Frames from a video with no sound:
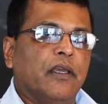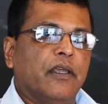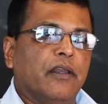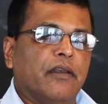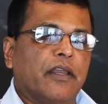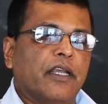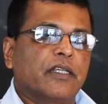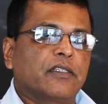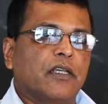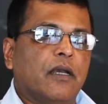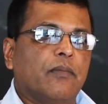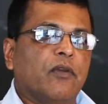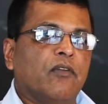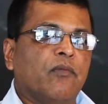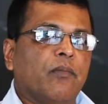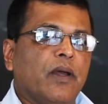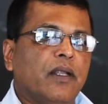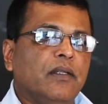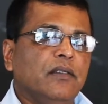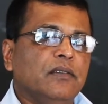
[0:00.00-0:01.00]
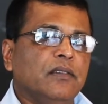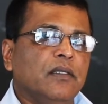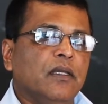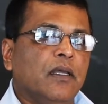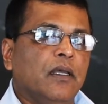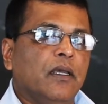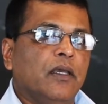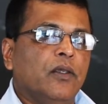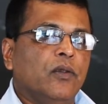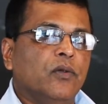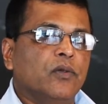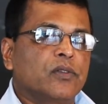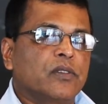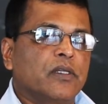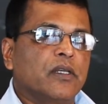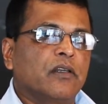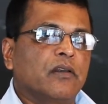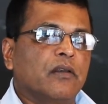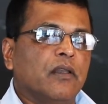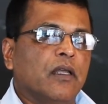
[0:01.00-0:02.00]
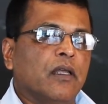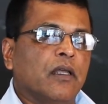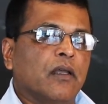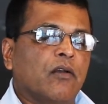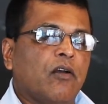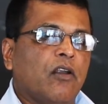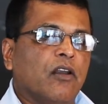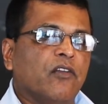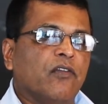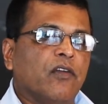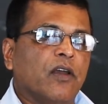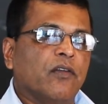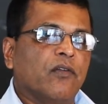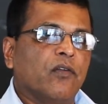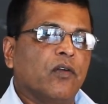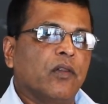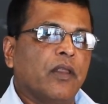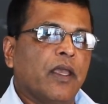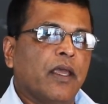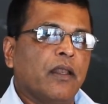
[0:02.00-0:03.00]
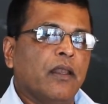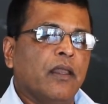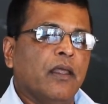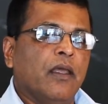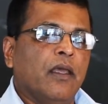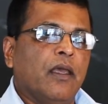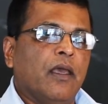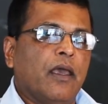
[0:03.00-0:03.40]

in next couple of months, you still qualify for that,